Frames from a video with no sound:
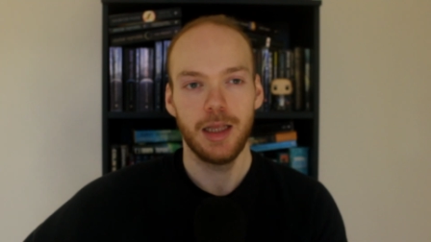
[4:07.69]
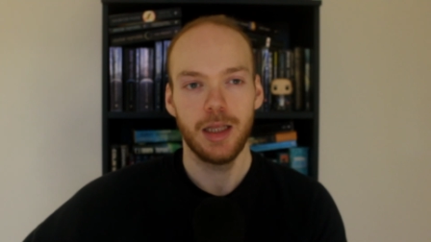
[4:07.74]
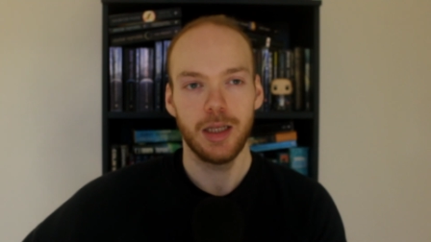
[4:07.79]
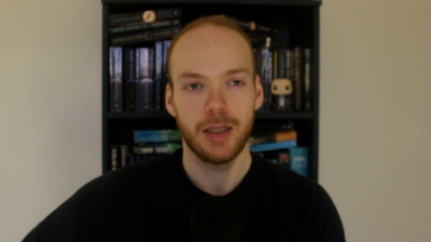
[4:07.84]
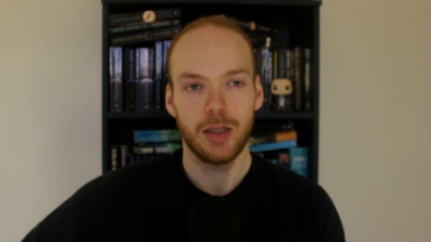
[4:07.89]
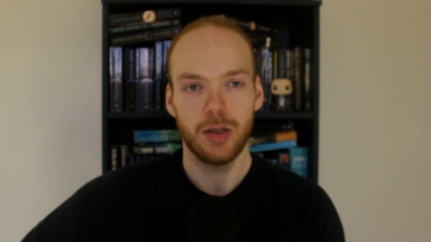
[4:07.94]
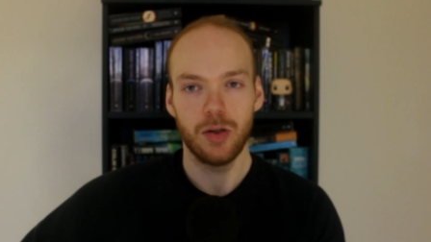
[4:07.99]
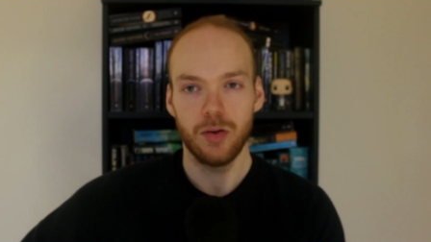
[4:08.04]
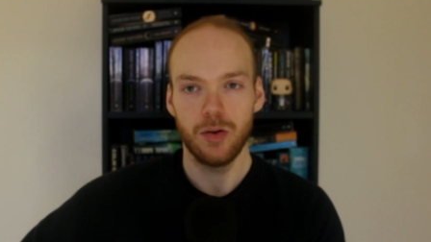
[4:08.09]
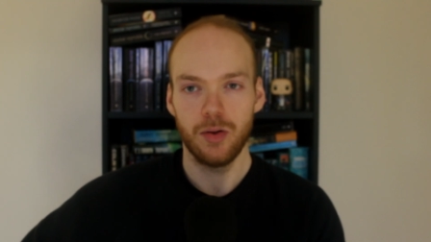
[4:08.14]

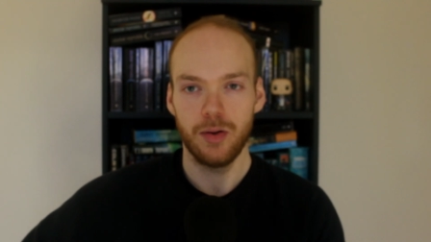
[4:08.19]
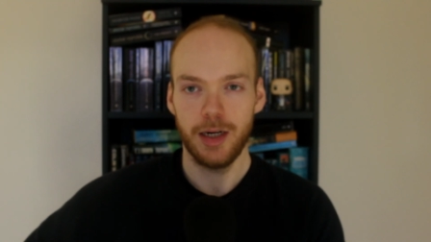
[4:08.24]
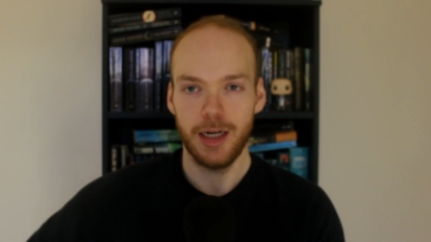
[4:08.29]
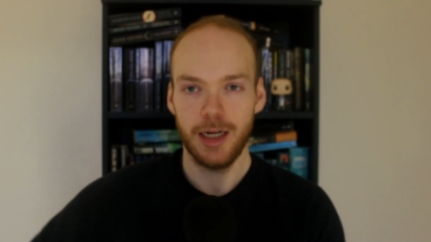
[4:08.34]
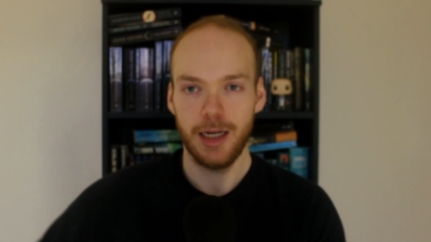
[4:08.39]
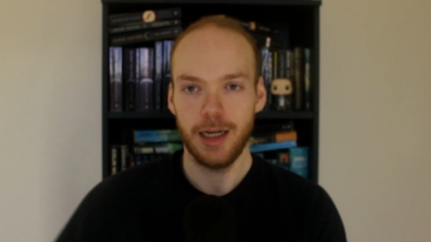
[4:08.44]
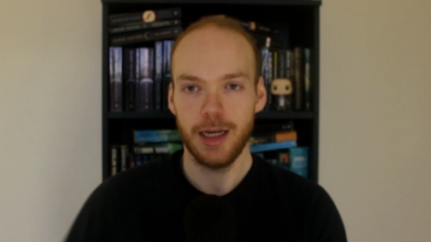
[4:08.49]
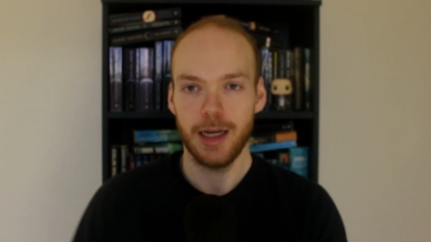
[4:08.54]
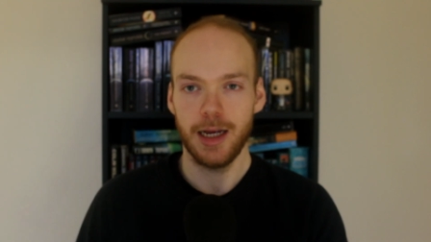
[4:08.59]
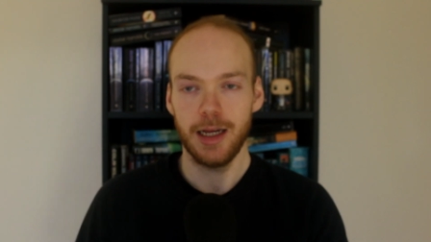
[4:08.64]

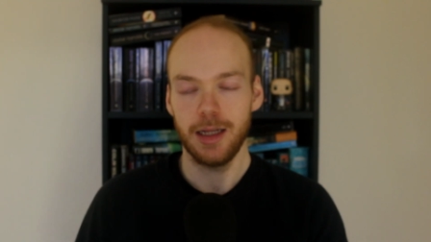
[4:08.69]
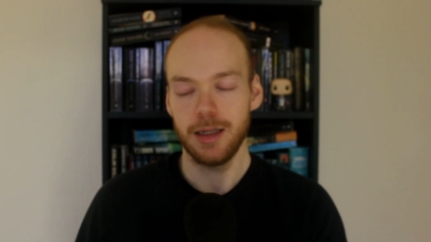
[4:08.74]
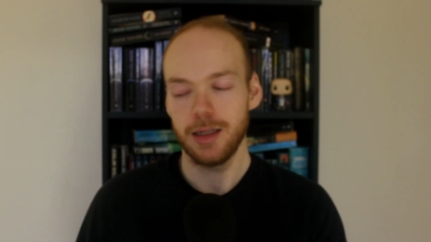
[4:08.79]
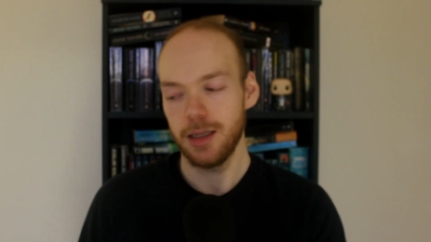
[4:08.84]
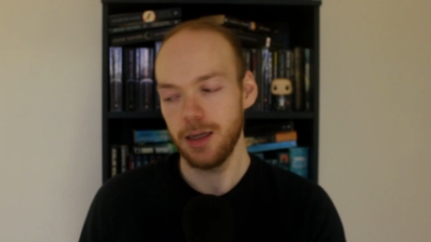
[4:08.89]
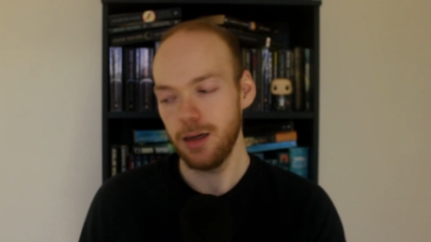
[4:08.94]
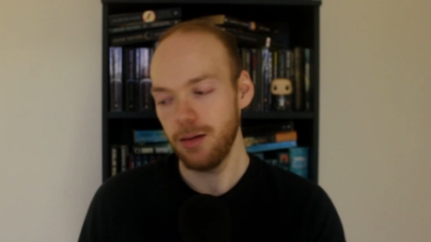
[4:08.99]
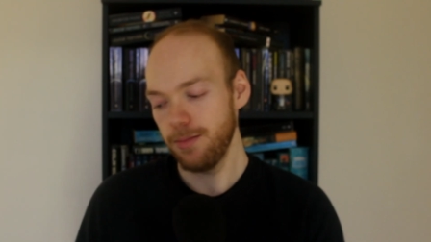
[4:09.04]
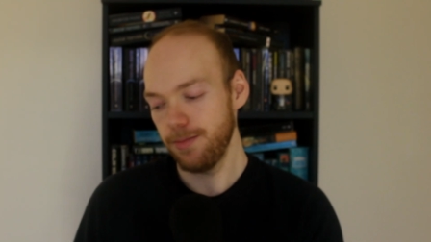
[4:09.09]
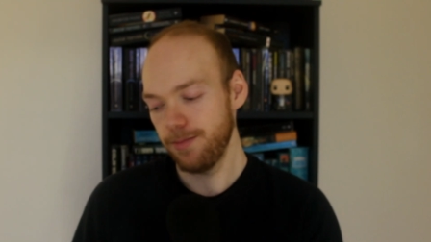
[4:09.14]
story,
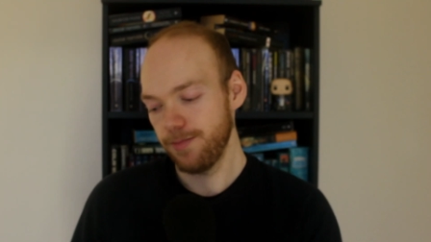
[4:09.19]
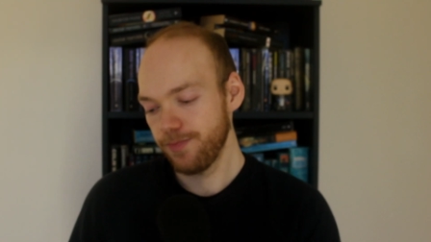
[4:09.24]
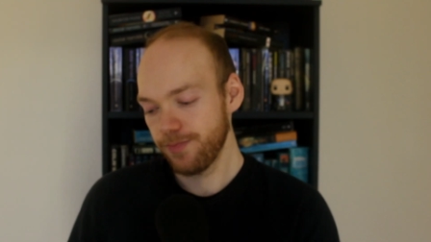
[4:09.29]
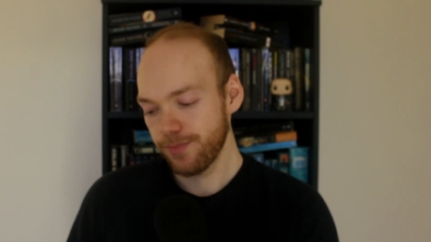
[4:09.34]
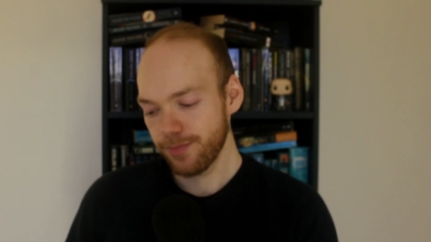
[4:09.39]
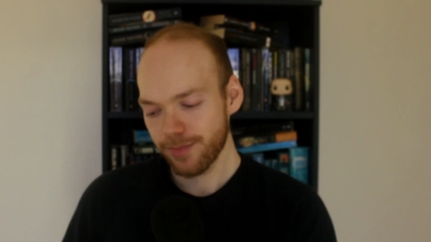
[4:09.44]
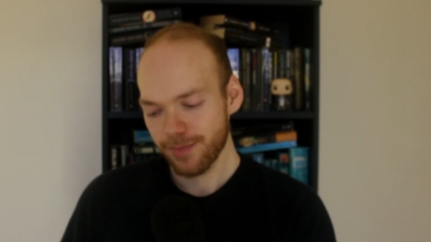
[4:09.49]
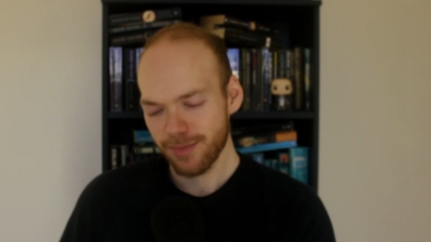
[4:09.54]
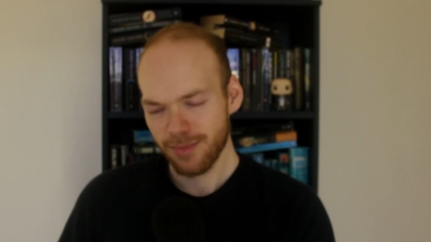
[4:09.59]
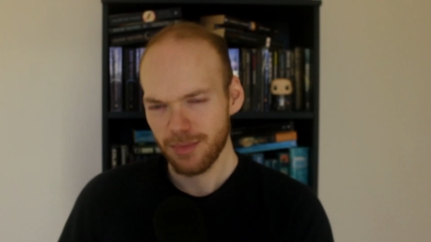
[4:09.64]
at
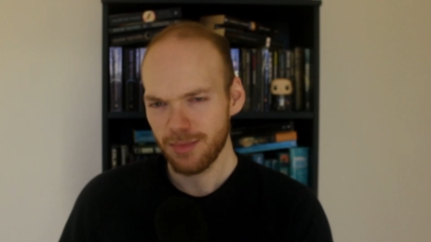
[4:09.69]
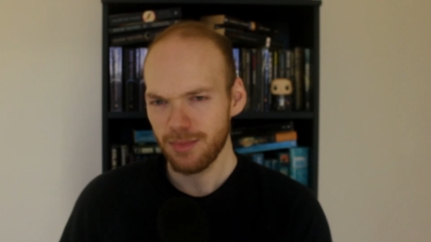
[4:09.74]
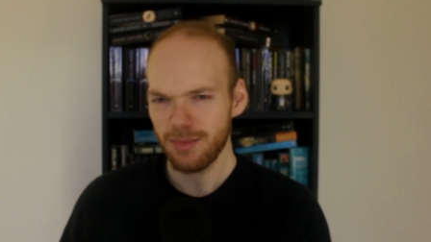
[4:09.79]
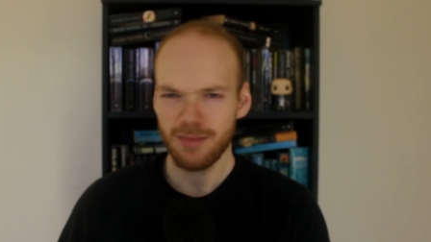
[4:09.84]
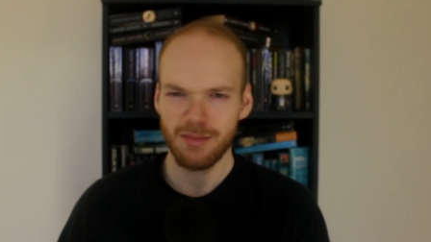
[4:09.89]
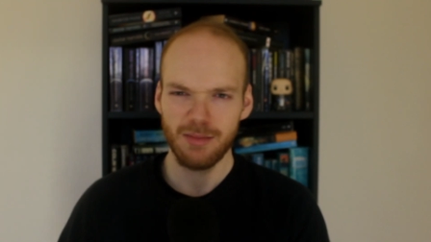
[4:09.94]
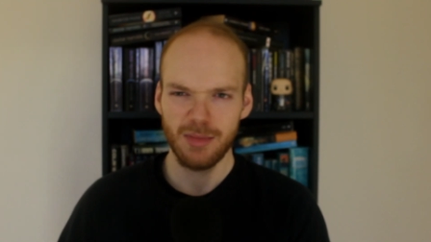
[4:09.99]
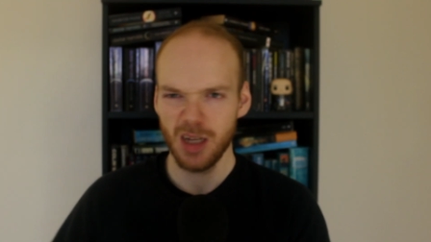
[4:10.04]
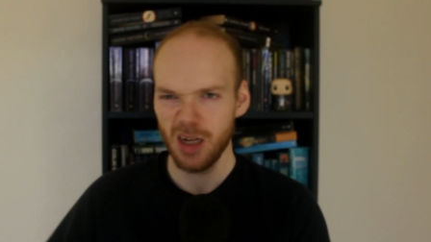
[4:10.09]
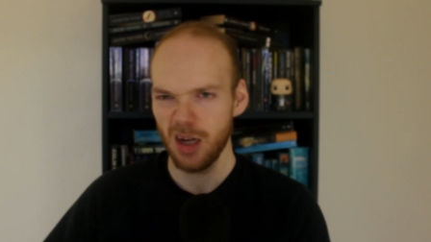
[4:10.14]

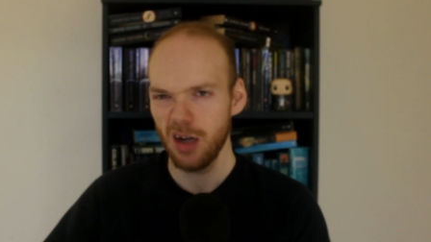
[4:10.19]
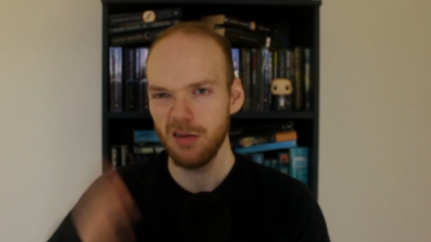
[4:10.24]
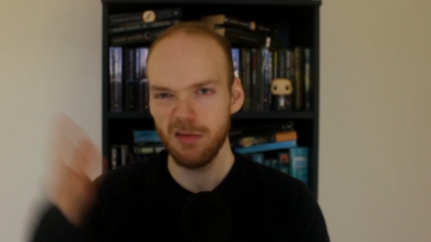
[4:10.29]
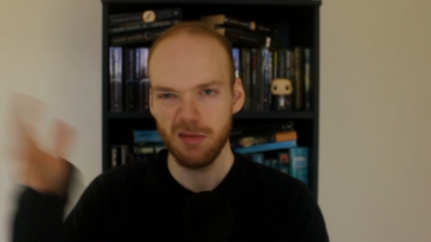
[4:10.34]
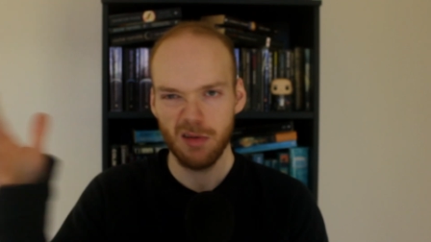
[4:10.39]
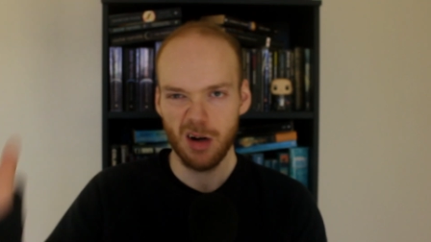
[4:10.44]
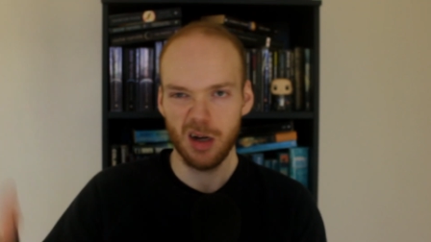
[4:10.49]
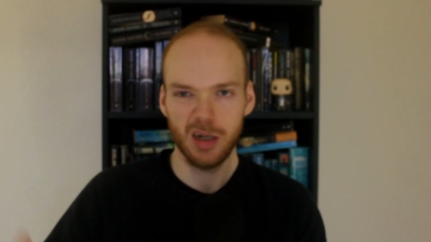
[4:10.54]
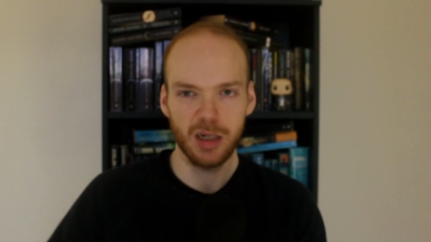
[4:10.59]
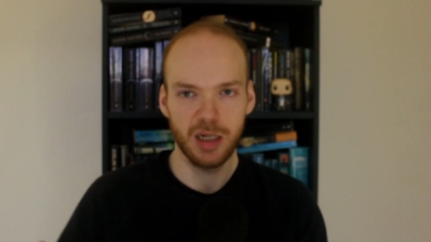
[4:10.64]

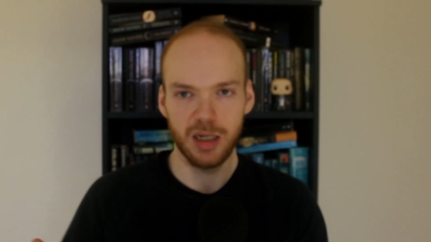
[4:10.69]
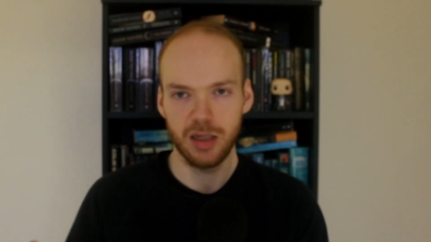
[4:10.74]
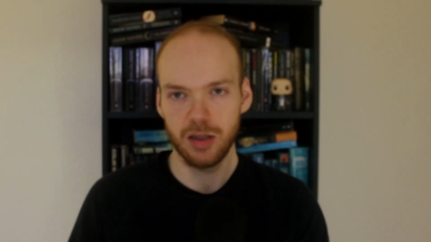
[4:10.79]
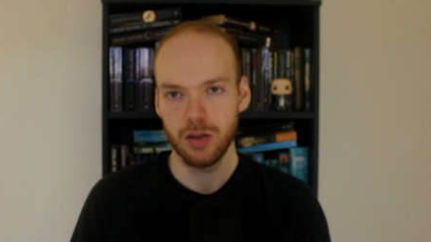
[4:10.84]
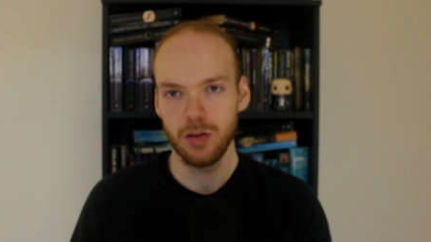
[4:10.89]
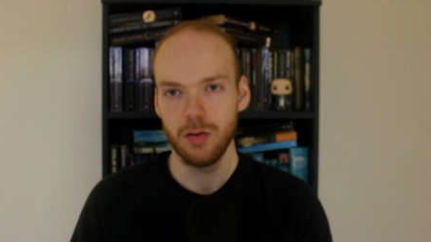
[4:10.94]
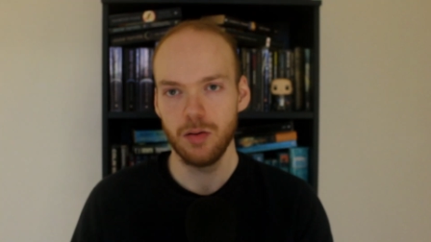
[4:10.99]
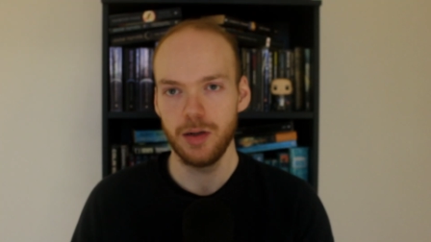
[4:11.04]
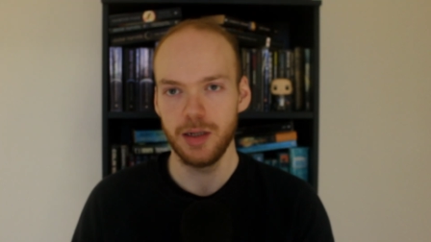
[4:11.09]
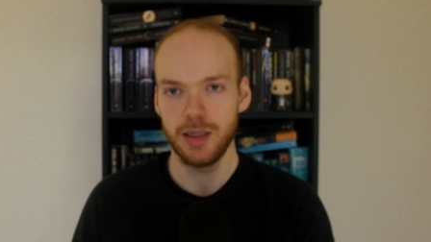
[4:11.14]
overarching
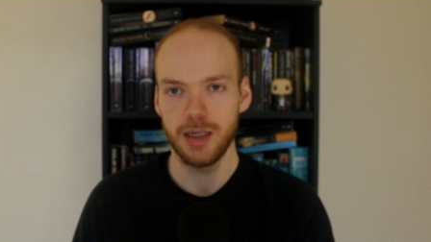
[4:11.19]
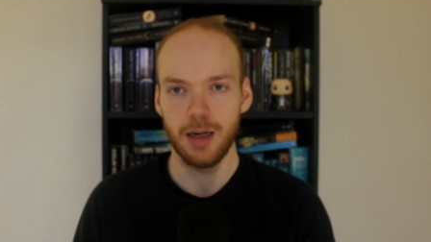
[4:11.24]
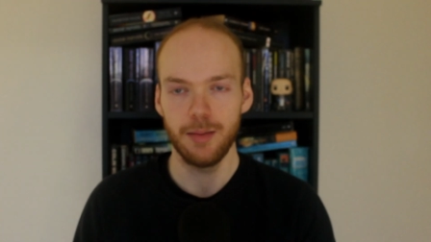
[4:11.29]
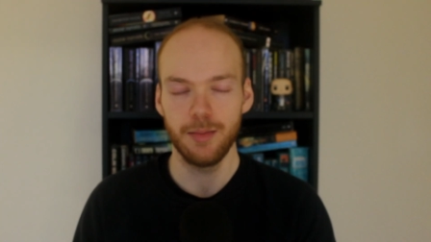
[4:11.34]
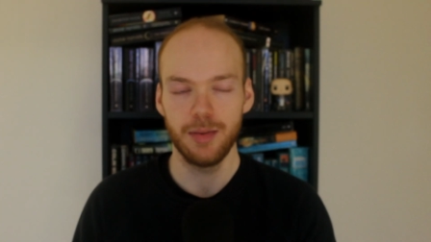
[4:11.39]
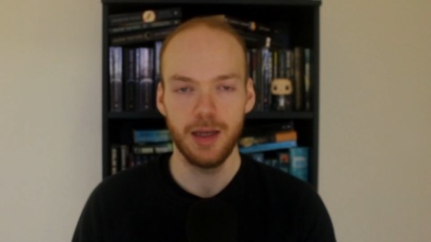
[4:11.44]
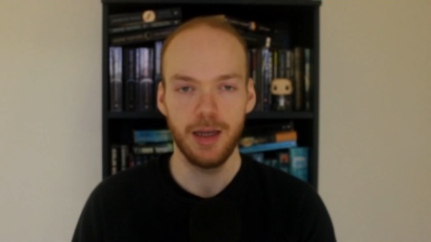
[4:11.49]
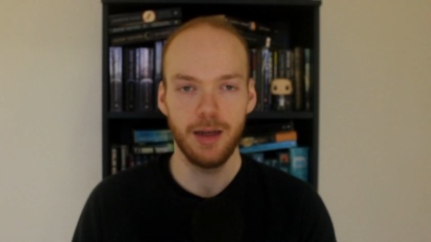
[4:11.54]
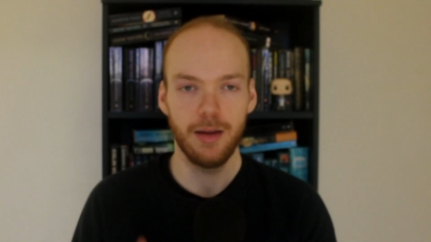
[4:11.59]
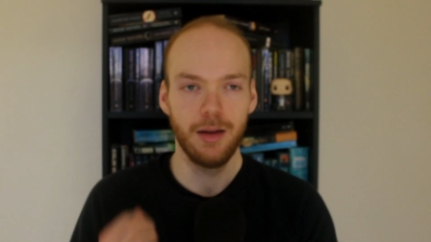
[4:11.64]
story
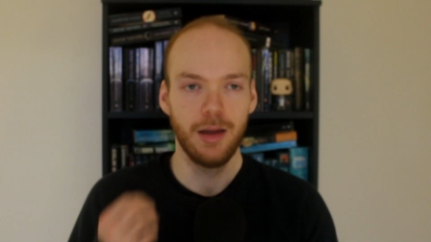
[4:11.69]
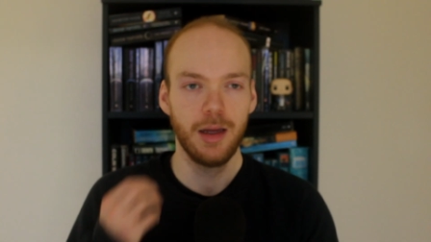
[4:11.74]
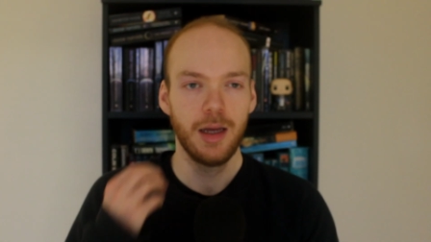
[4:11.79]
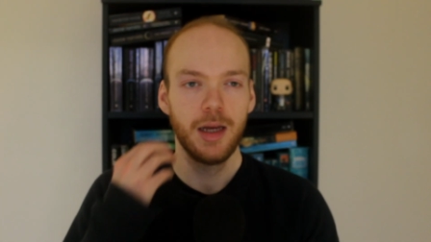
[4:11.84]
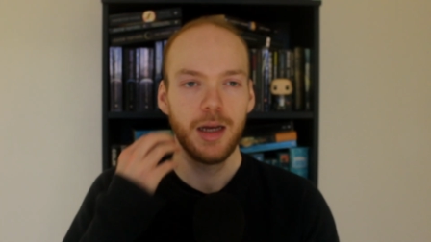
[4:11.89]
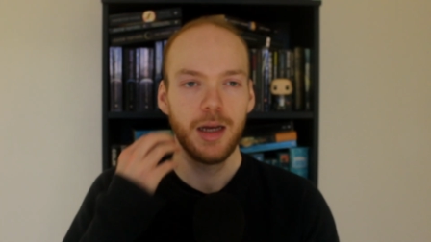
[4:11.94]
type thing.